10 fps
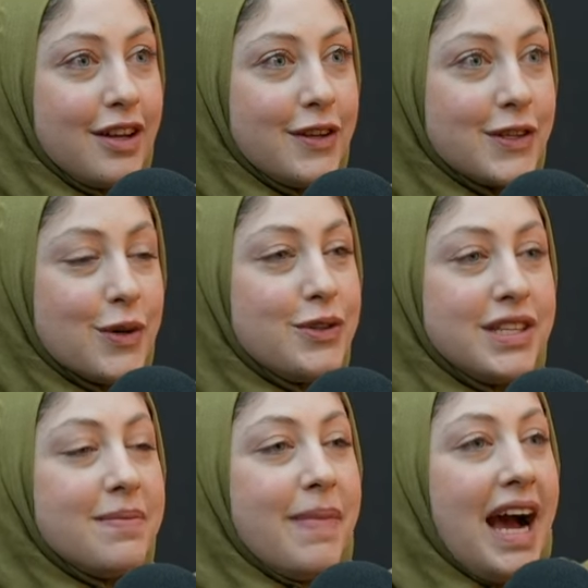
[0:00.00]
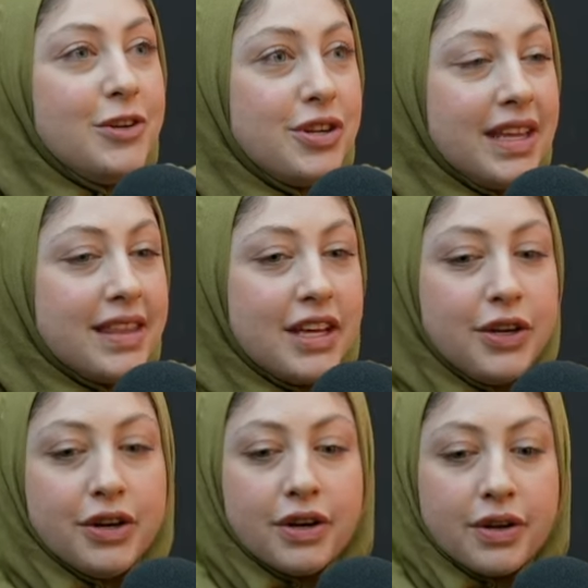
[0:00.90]
So just imagining that
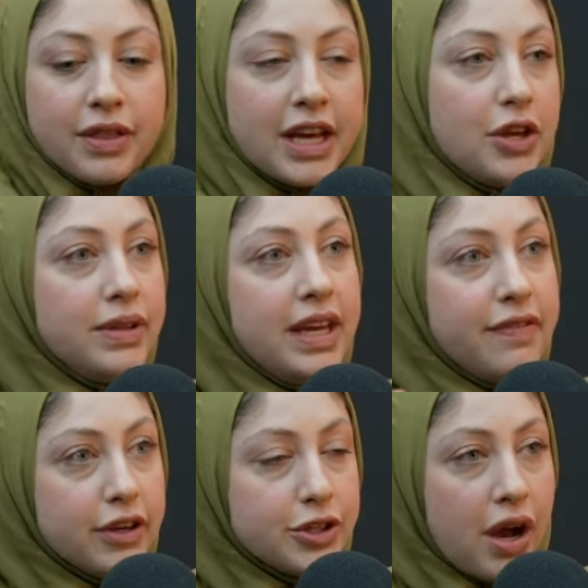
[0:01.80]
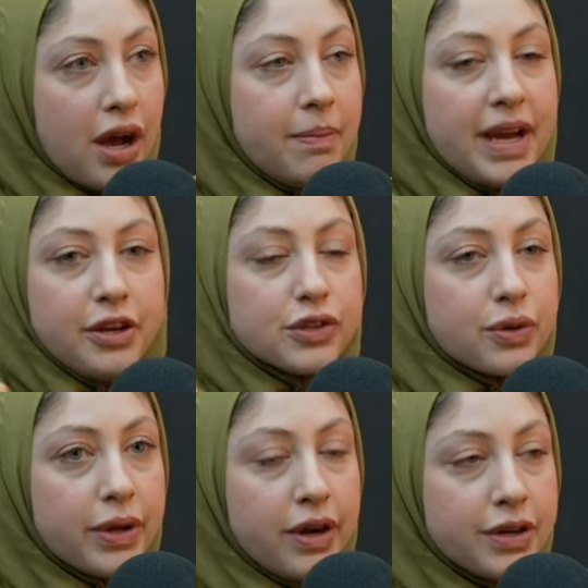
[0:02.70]
you're like, you leave your job and you're
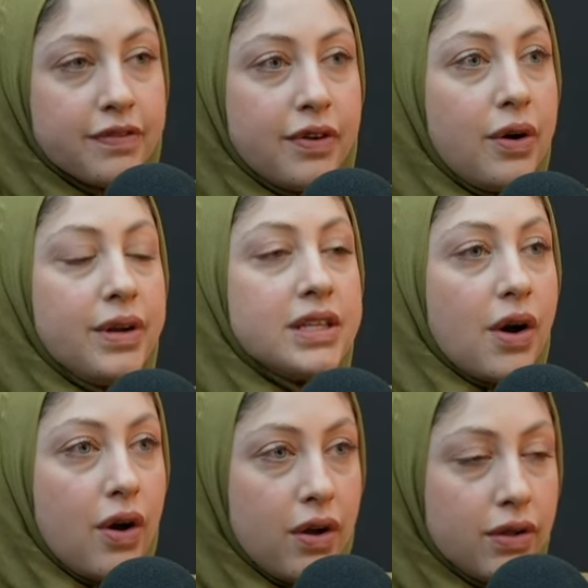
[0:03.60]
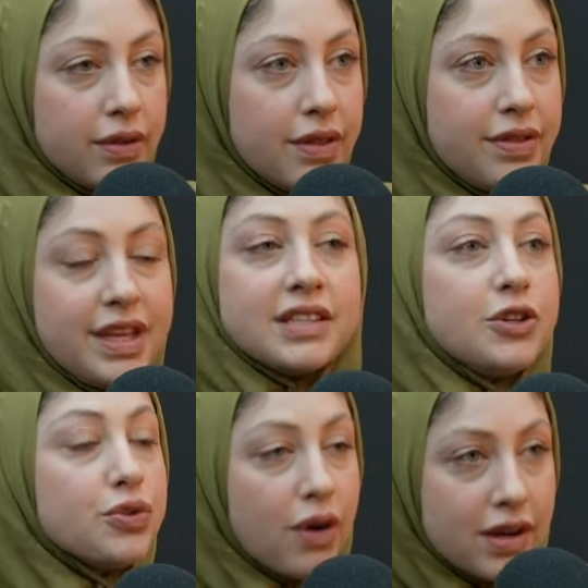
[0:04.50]
scrolling on your phone. It's all these
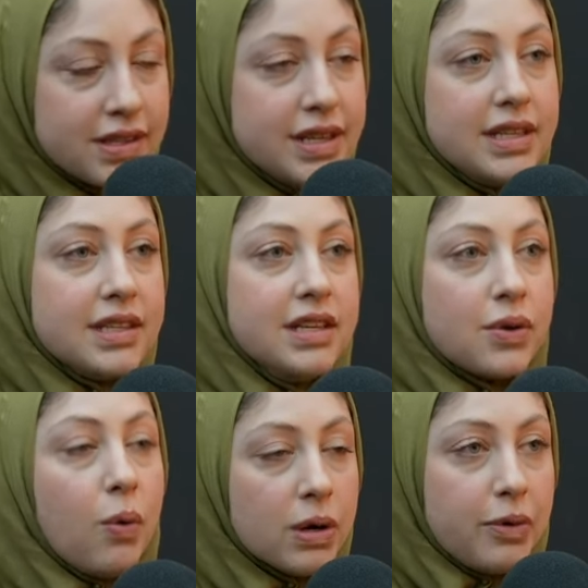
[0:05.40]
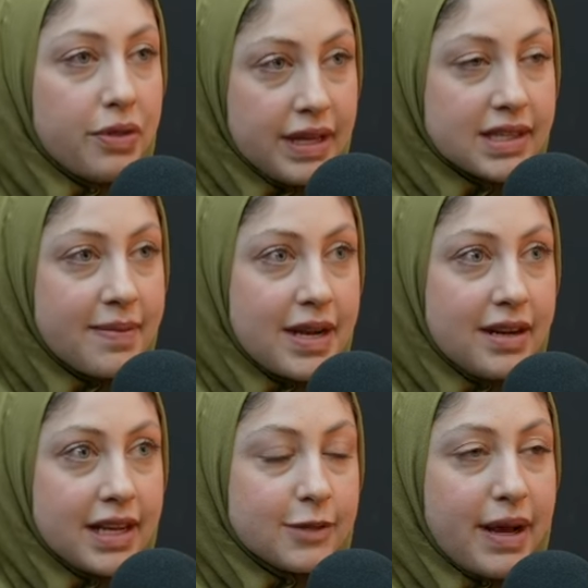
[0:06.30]
atrocities, these horrible things committed
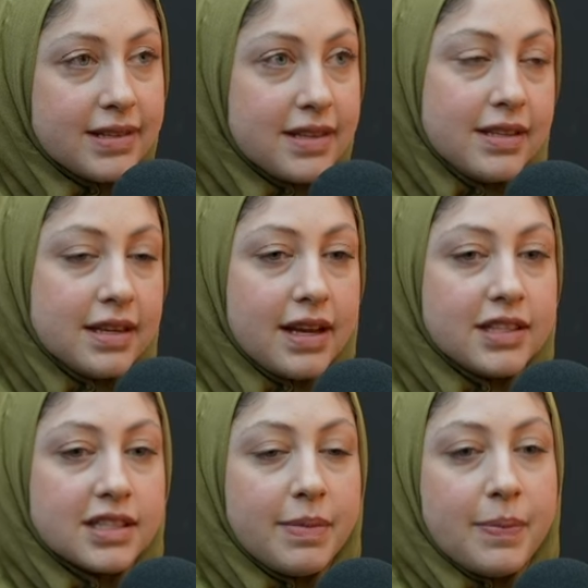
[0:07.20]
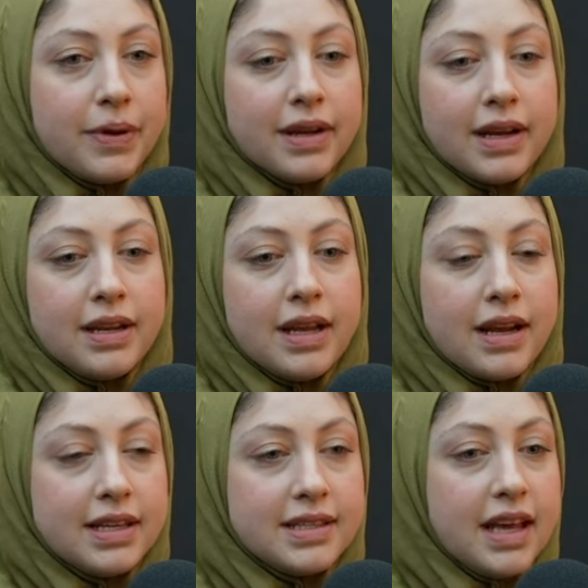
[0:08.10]
against Palestinians and against people in, in
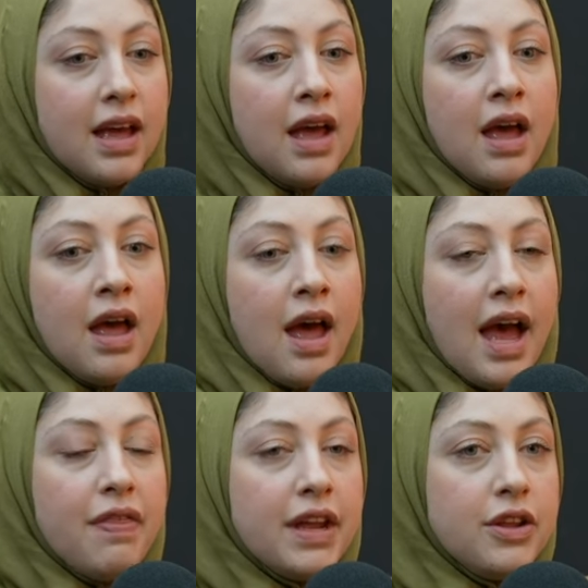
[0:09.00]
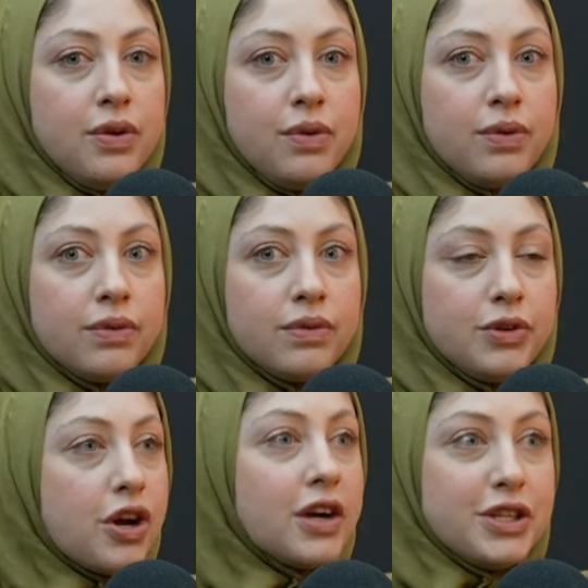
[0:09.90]
Gaza and then you you
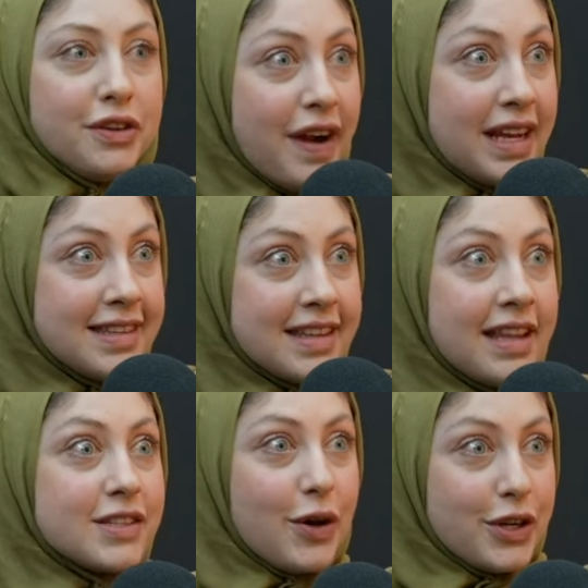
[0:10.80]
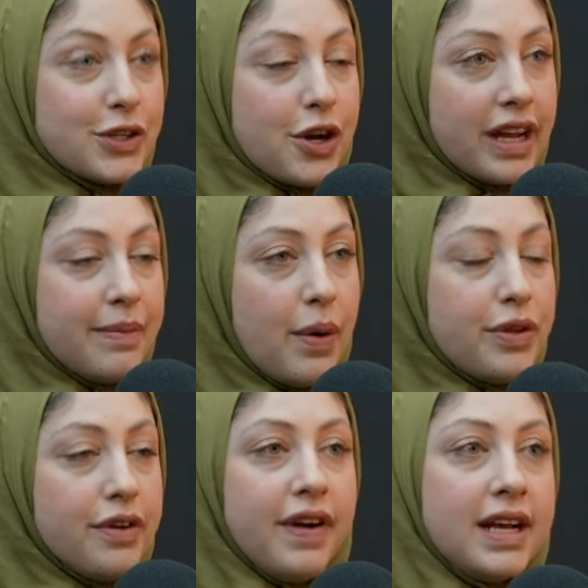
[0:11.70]
talk to your friends and that's all you're talking about with your
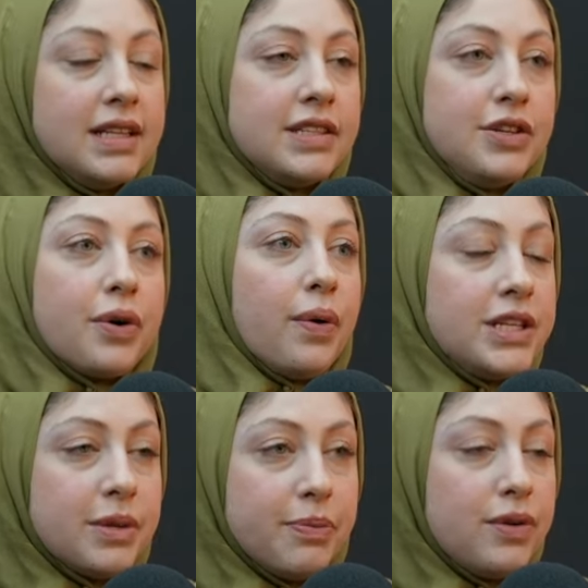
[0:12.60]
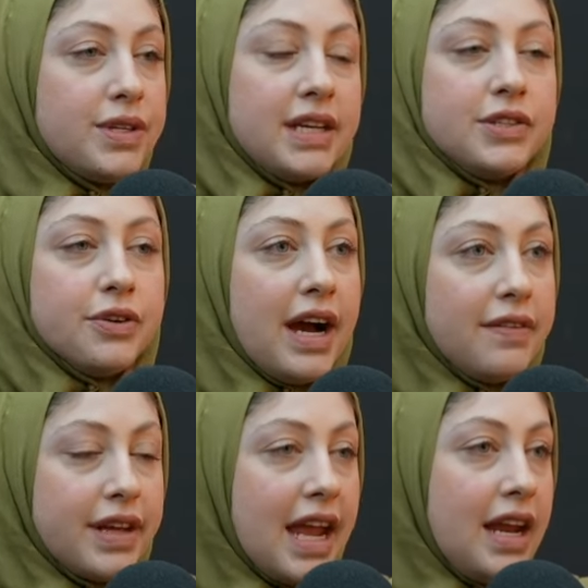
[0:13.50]
friends you're going to the protests you're
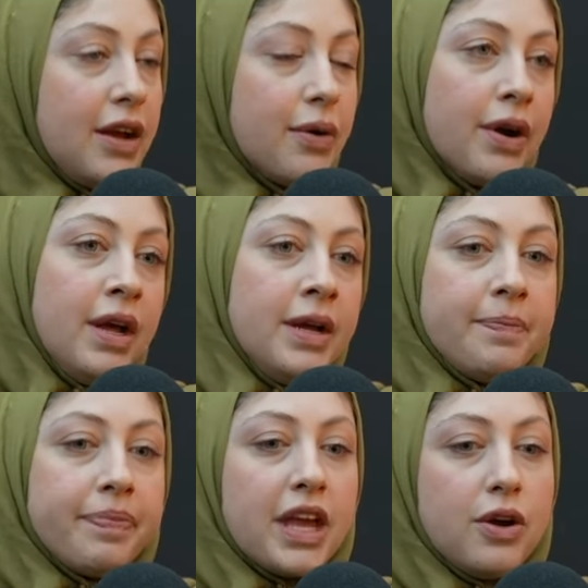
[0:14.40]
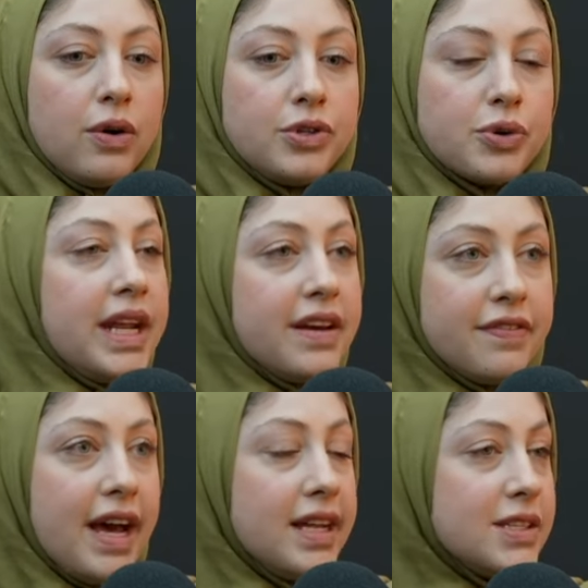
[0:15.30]
advocating or you know joining
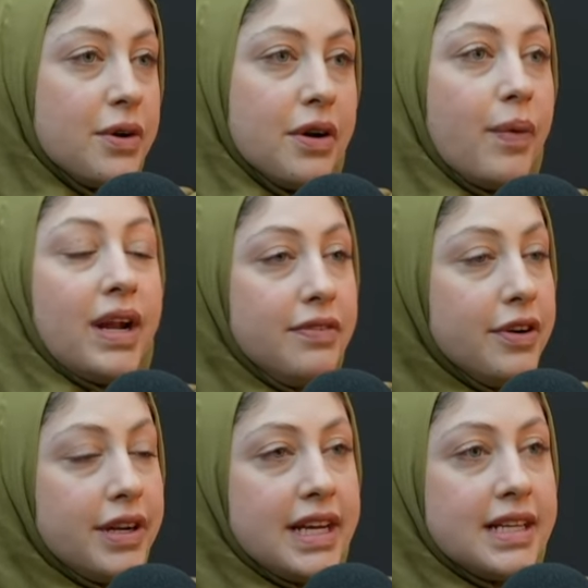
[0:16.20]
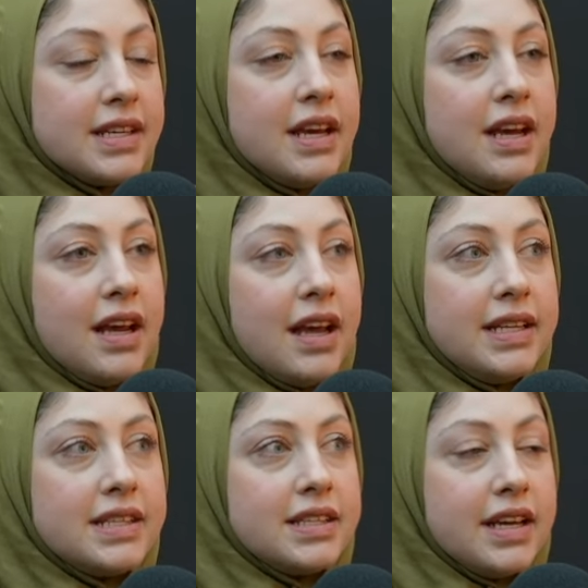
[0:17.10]
events or whatever it is
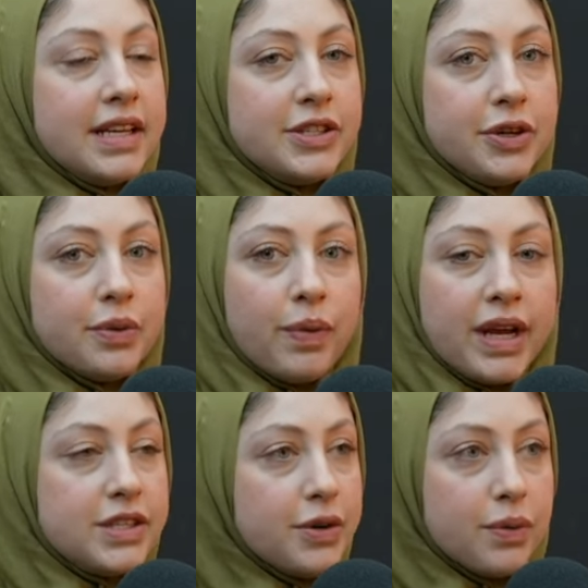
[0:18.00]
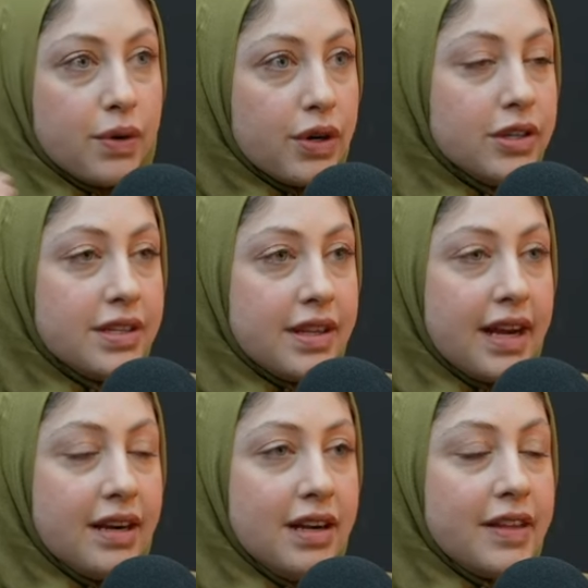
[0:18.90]
it's it's your it's your world
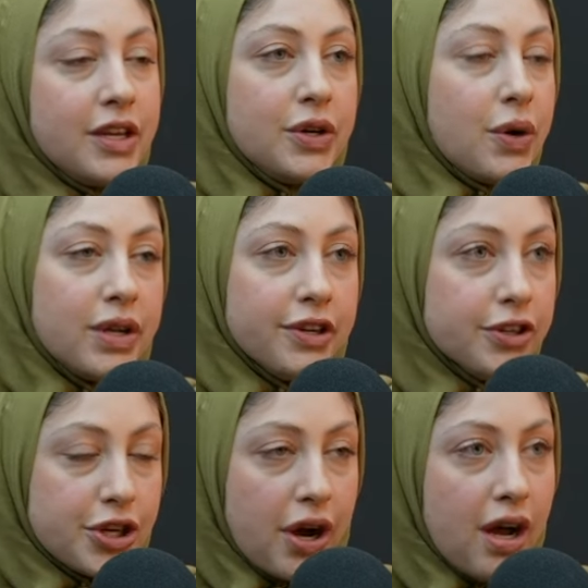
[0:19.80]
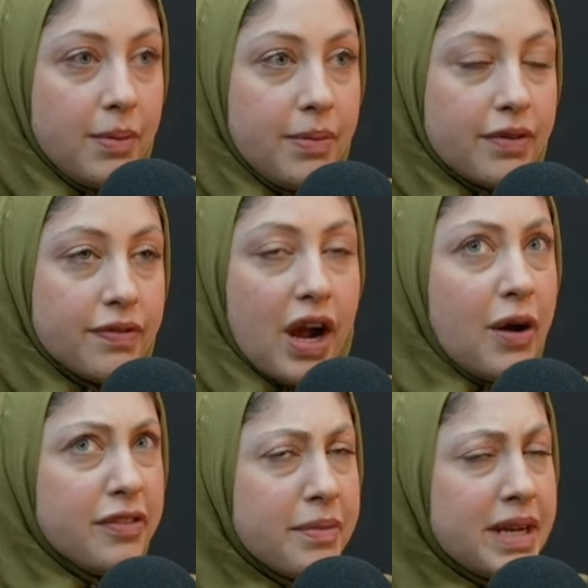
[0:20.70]
there and then you go to your job for
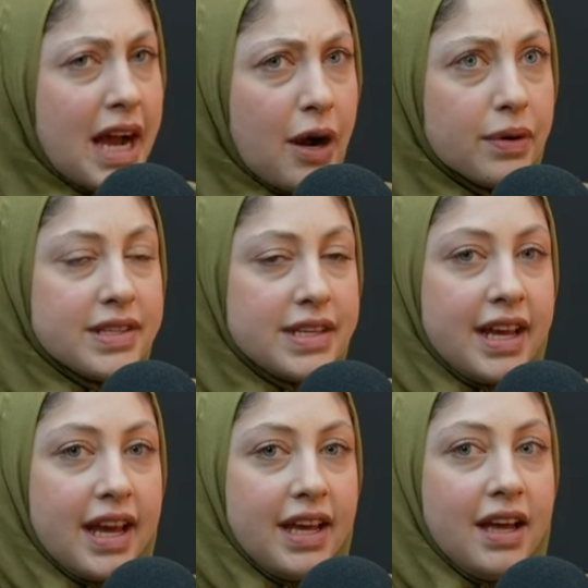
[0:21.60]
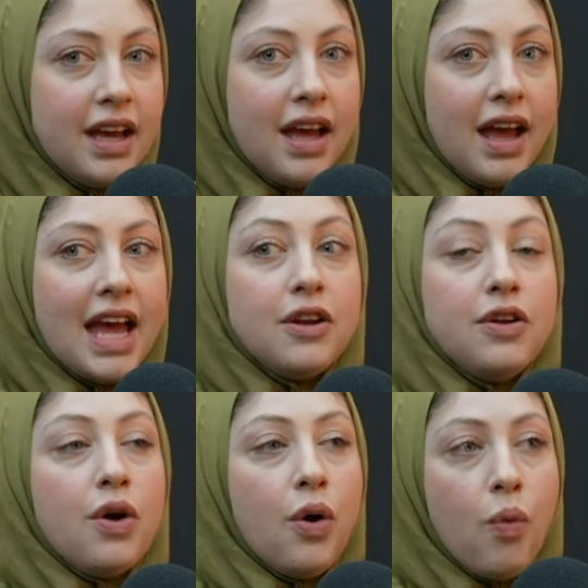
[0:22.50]
however many hours a day and
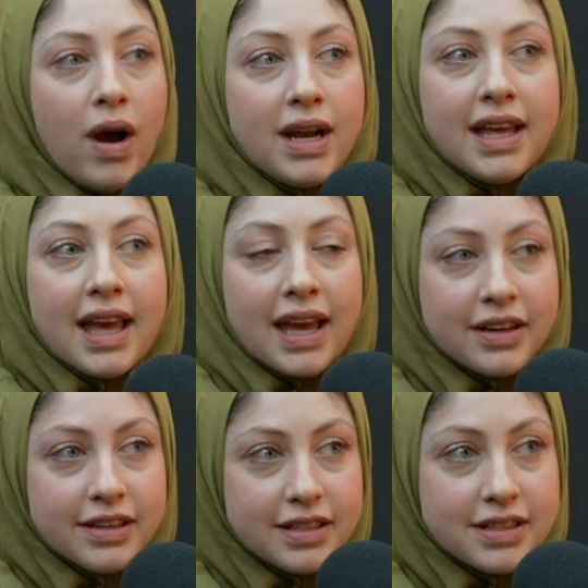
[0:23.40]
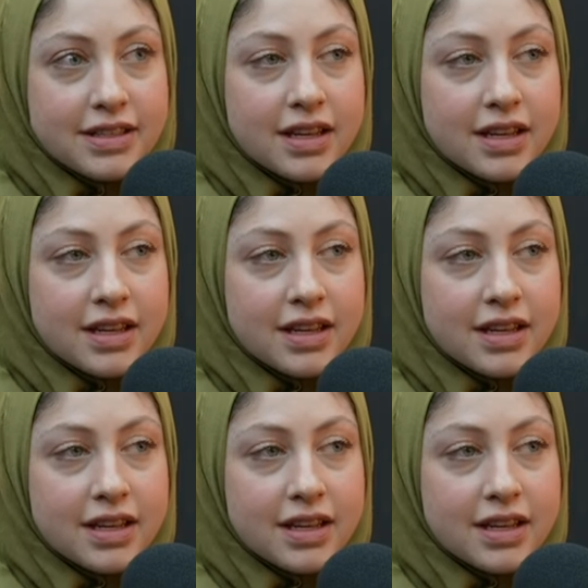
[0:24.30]
no one cares